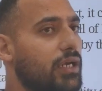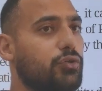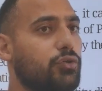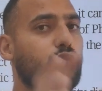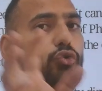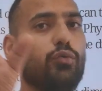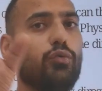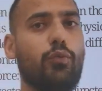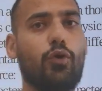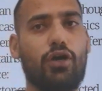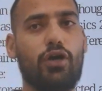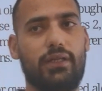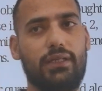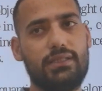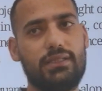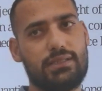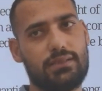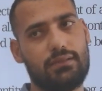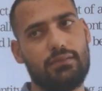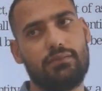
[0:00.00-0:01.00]
two
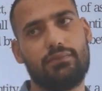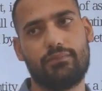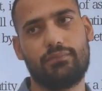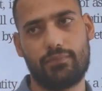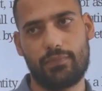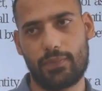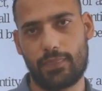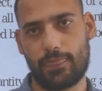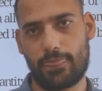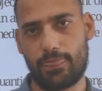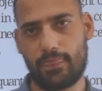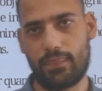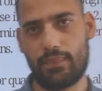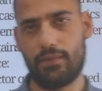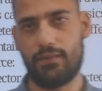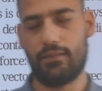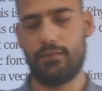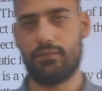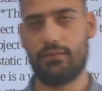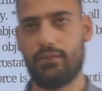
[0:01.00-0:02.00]
bodies
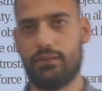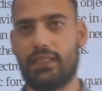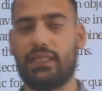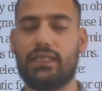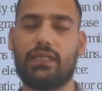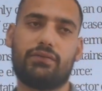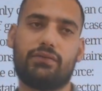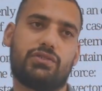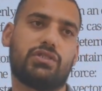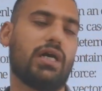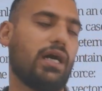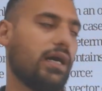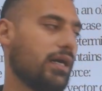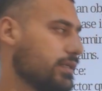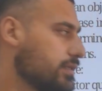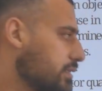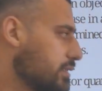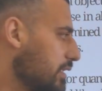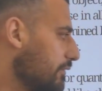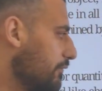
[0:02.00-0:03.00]
that have charge.
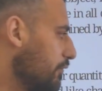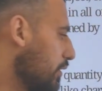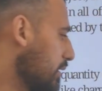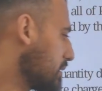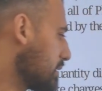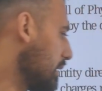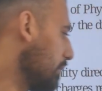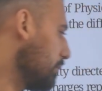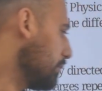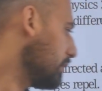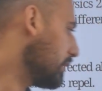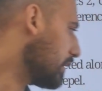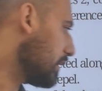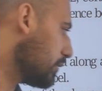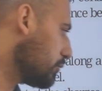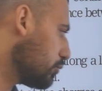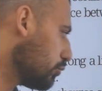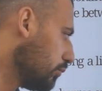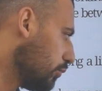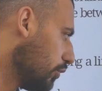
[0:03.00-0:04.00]
Say for example, there are
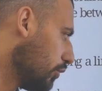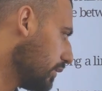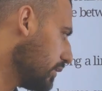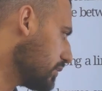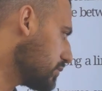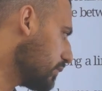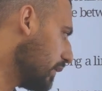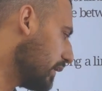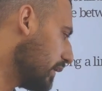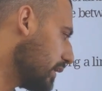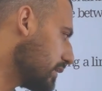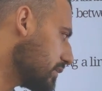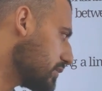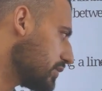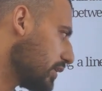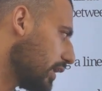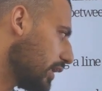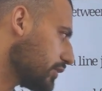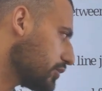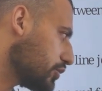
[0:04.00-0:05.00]
two bodies. One has
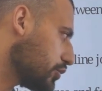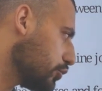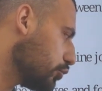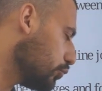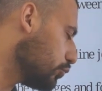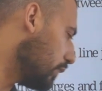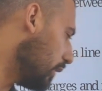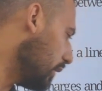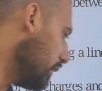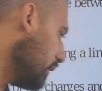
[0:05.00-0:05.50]
charge Q1